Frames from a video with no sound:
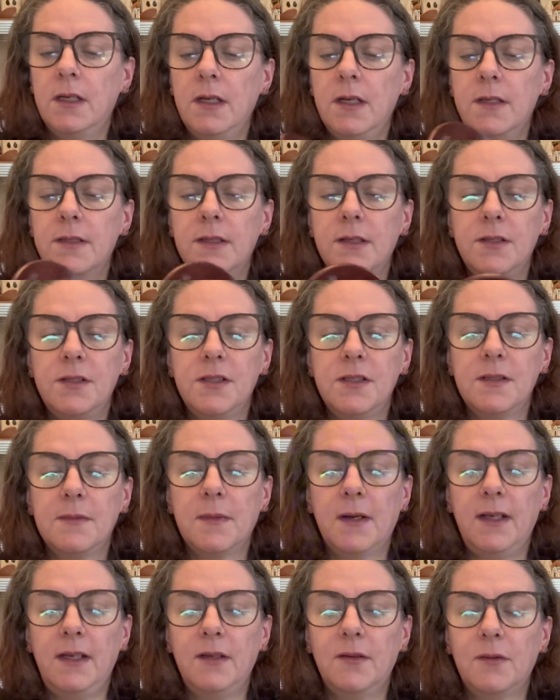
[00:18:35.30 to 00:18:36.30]
So it's just
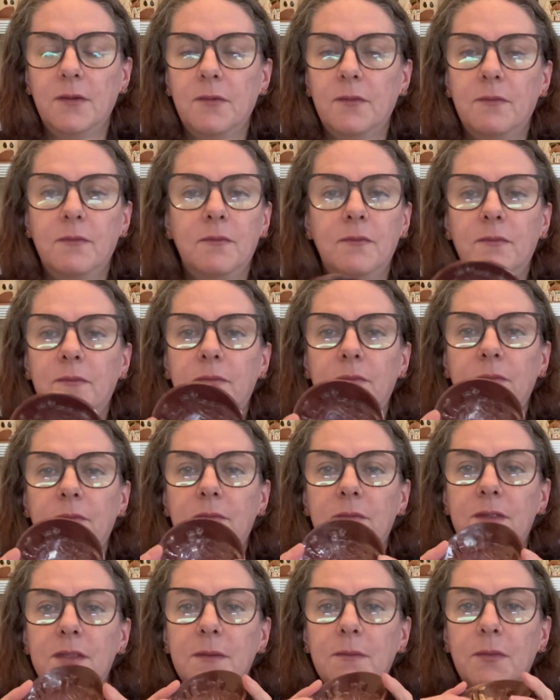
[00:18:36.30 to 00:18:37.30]
my little
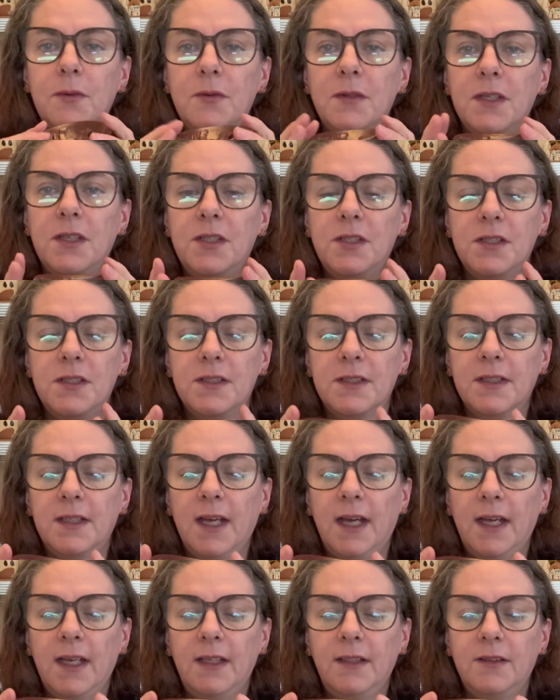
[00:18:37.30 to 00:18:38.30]
simple dishes
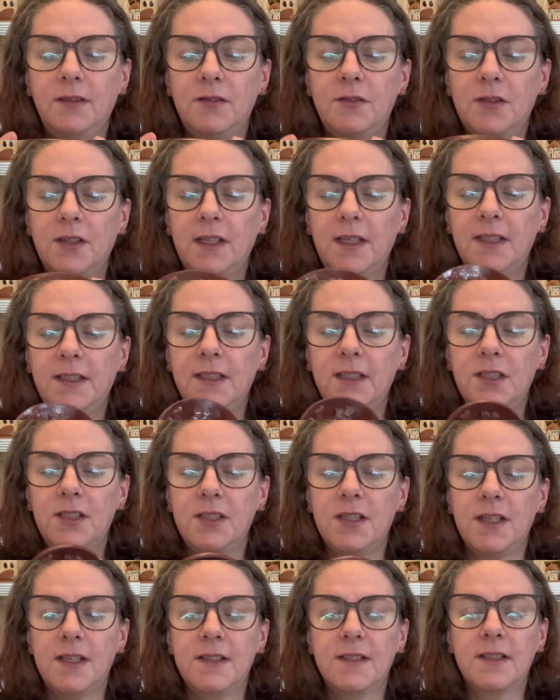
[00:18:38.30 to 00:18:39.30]
again, trinket
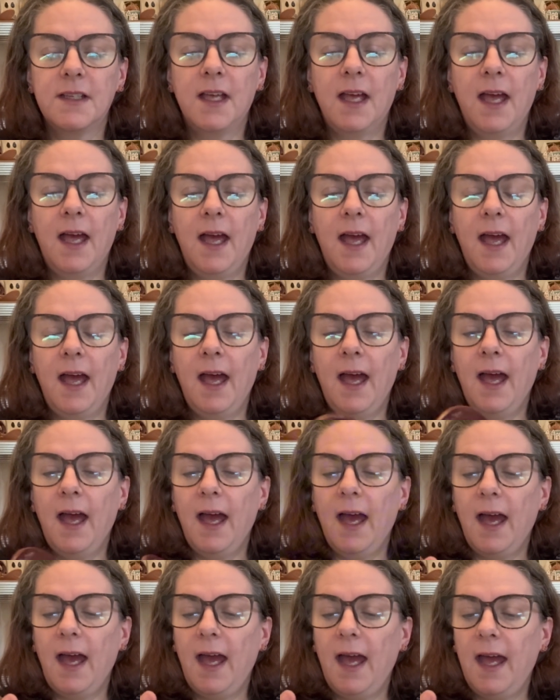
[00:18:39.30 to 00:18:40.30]
dishes.
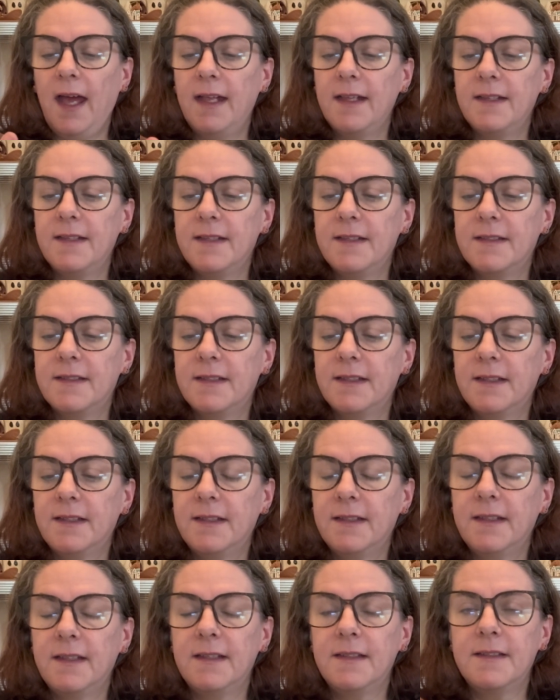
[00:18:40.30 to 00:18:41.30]
And
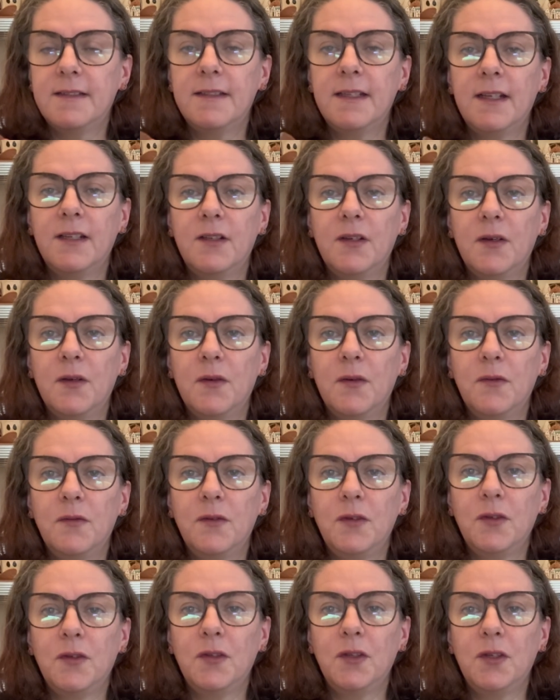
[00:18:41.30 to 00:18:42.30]
instead
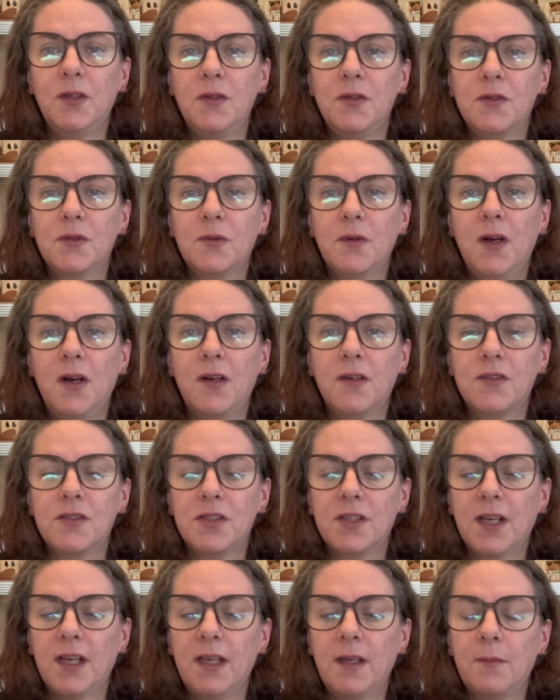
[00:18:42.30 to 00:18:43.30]
of your usual heart
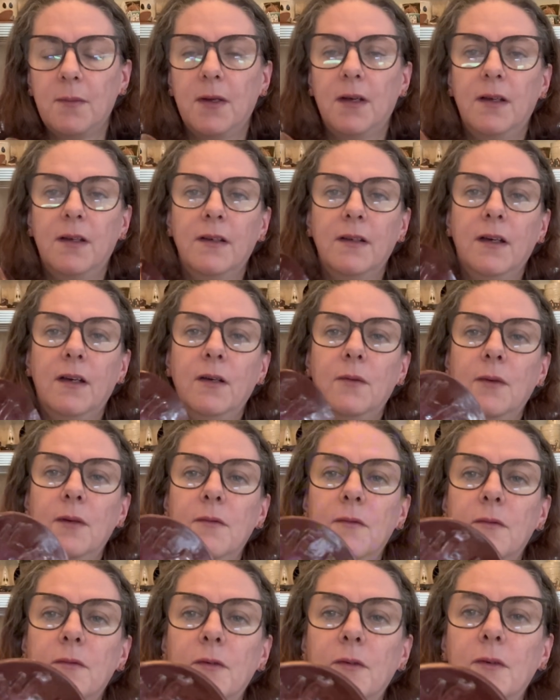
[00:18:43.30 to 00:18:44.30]
shape, I
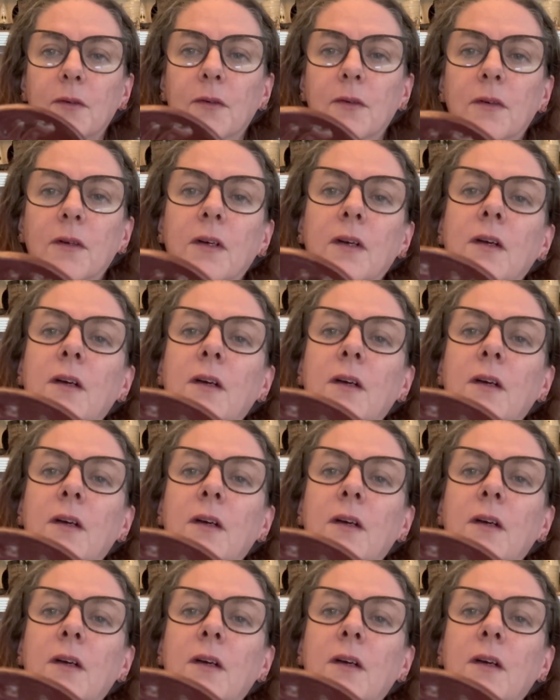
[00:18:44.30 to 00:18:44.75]
went for